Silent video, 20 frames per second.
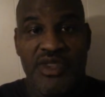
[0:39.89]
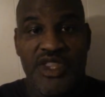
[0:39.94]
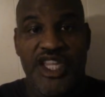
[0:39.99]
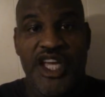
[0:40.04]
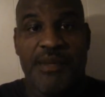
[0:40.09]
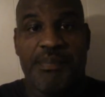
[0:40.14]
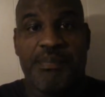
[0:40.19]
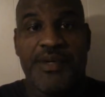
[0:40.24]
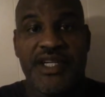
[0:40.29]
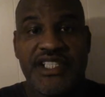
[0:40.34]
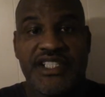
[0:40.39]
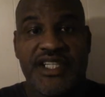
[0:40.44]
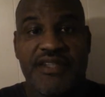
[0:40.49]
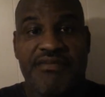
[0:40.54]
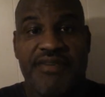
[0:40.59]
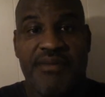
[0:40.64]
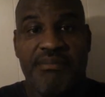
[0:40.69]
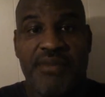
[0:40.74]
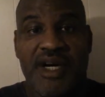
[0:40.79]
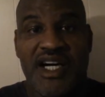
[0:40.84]
They're preaching
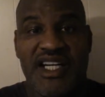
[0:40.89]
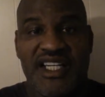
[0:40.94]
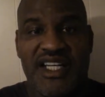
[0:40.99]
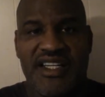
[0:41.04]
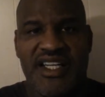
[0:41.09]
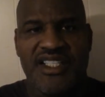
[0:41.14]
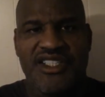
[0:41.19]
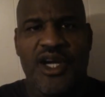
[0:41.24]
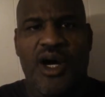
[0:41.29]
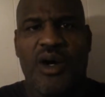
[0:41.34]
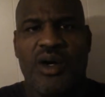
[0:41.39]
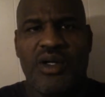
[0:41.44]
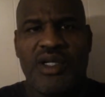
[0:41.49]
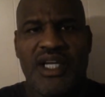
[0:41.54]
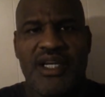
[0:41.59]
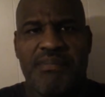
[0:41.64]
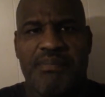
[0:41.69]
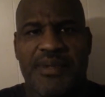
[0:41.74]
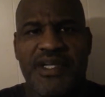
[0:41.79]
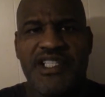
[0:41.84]
for money, and that's all
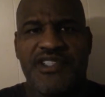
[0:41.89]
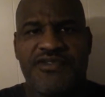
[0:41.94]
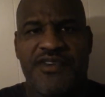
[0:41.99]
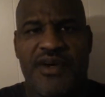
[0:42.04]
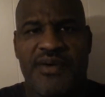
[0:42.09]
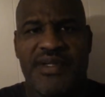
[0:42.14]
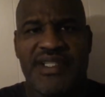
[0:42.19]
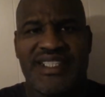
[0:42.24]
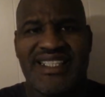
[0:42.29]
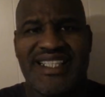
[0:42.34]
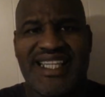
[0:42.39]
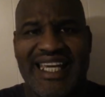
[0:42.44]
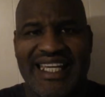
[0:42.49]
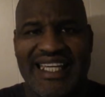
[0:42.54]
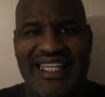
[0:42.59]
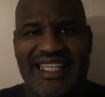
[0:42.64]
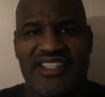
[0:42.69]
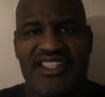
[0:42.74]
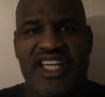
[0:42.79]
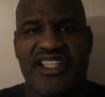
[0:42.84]
they preach for is
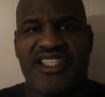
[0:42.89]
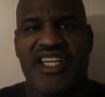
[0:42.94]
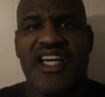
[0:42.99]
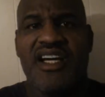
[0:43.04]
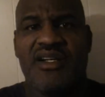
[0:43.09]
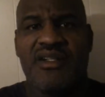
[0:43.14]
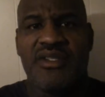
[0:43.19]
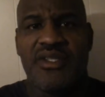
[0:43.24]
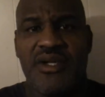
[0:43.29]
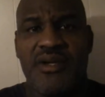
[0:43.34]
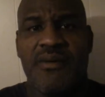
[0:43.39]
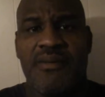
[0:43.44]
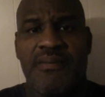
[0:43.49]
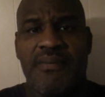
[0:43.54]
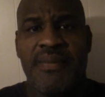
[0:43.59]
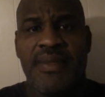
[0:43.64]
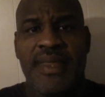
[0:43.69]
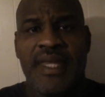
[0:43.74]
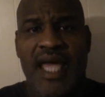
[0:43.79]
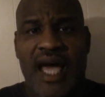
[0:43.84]
gain. They tell you
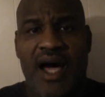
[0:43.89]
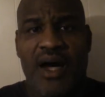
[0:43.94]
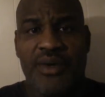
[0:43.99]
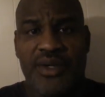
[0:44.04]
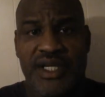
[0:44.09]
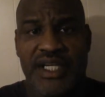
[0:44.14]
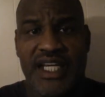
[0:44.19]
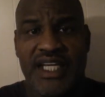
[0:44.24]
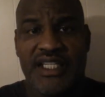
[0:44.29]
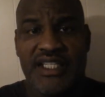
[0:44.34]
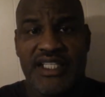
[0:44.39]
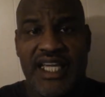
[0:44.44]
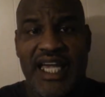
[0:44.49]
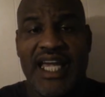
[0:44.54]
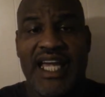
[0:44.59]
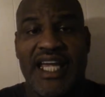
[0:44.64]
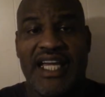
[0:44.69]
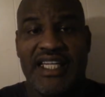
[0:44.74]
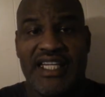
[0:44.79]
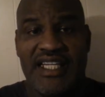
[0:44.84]
how to get
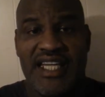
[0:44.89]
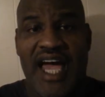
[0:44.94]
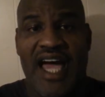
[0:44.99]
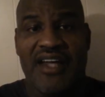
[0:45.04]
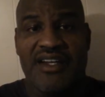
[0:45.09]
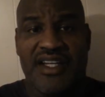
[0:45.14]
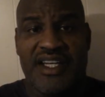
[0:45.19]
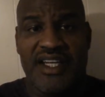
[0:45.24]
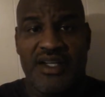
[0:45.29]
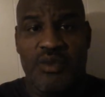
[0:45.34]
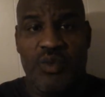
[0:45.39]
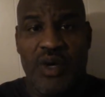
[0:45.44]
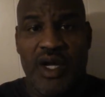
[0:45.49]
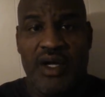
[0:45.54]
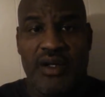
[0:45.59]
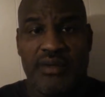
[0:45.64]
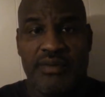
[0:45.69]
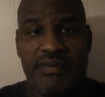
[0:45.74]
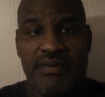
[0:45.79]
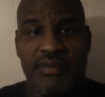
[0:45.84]
gain and how to get
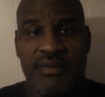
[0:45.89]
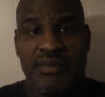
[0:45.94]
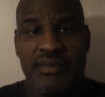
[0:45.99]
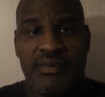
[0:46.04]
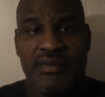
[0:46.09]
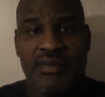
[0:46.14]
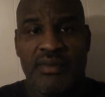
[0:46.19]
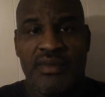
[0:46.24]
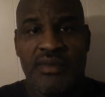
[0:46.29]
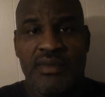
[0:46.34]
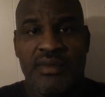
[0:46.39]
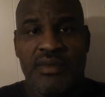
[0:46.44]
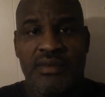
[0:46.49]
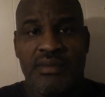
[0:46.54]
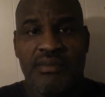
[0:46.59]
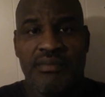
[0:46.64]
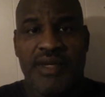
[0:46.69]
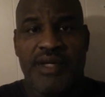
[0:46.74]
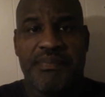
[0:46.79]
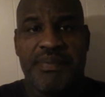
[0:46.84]
wealth.
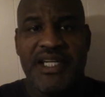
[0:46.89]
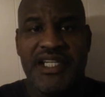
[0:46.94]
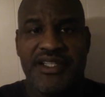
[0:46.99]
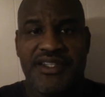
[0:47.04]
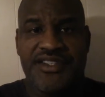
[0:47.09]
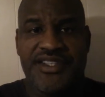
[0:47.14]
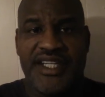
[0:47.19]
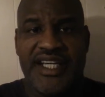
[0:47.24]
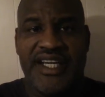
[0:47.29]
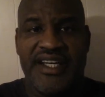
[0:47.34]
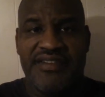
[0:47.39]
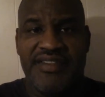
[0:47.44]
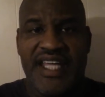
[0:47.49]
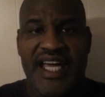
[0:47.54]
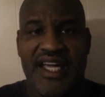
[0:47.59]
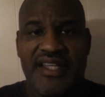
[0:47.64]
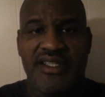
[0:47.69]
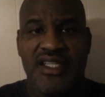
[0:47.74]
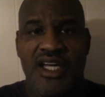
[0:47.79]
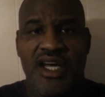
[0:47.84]
But Peter said
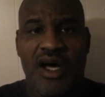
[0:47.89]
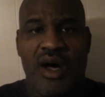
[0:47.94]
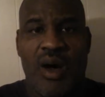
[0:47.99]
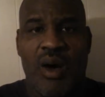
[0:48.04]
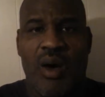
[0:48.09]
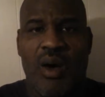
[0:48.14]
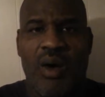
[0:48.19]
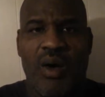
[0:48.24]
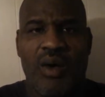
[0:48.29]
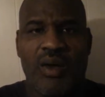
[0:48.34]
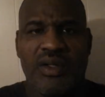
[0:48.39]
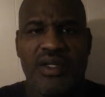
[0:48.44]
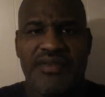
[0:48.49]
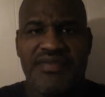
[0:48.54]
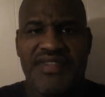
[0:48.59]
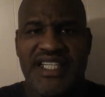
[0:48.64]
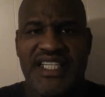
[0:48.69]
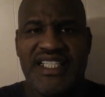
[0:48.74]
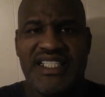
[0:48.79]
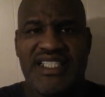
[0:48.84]
that all
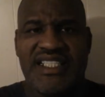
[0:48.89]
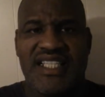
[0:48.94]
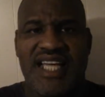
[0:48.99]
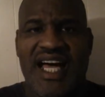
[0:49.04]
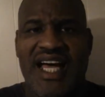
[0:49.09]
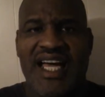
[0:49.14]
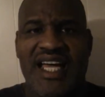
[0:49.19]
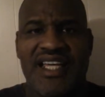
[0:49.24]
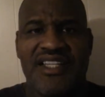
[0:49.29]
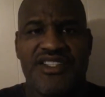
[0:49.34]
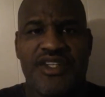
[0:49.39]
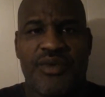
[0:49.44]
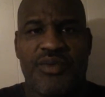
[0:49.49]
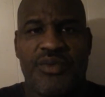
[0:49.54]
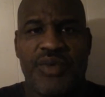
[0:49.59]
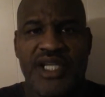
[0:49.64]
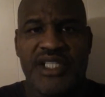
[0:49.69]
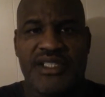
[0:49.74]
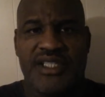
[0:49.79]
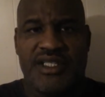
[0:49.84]
of these kinds of
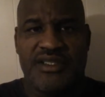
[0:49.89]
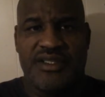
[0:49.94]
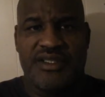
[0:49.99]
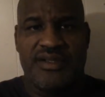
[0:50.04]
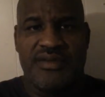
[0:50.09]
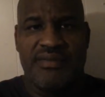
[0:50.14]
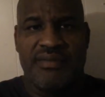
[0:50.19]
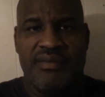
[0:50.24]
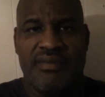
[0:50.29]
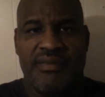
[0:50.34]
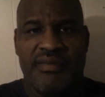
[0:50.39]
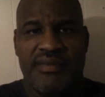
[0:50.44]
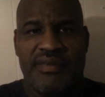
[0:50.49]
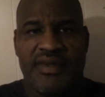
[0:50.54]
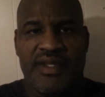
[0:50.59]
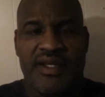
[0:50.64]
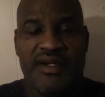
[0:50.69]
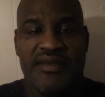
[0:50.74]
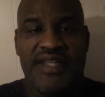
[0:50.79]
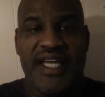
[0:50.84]
riches,
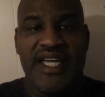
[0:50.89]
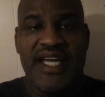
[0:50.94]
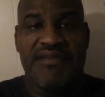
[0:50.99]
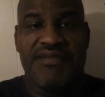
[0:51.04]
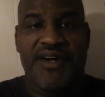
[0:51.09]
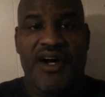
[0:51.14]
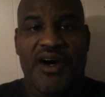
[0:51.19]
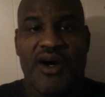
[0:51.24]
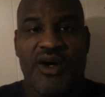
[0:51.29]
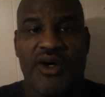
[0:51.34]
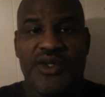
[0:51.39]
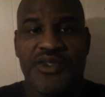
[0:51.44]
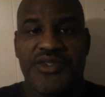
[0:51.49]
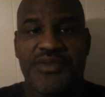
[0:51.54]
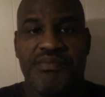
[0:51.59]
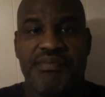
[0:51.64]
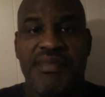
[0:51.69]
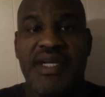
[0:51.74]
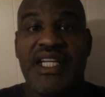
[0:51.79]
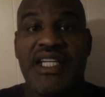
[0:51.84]
they have
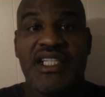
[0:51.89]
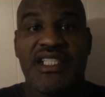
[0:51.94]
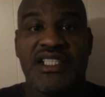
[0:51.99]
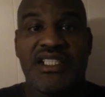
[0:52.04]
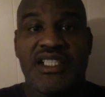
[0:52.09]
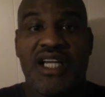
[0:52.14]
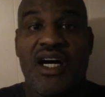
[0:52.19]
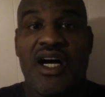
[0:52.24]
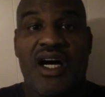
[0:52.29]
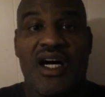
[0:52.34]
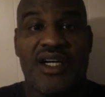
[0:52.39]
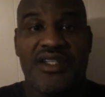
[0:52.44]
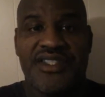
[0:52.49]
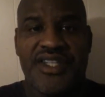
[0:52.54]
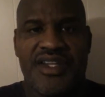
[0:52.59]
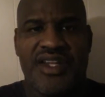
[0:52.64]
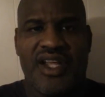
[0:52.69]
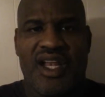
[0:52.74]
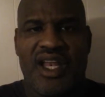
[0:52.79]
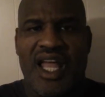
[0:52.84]
caused many scars
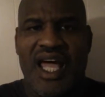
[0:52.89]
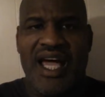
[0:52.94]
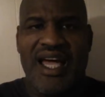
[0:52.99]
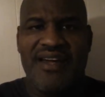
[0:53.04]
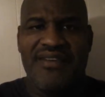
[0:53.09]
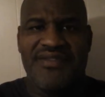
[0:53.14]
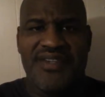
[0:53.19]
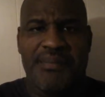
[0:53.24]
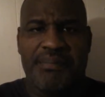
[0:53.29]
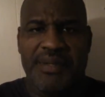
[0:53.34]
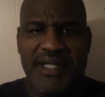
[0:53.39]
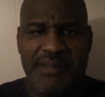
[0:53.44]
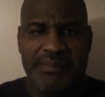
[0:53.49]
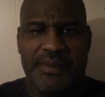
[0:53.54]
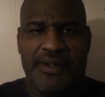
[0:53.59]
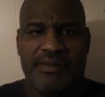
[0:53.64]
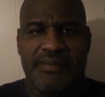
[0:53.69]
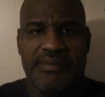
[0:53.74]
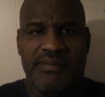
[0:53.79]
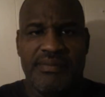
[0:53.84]
in the lives of
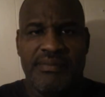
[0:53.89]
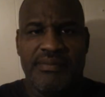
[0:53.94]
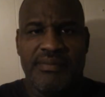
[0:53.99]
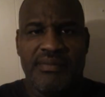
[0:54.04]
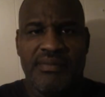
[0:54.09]
people.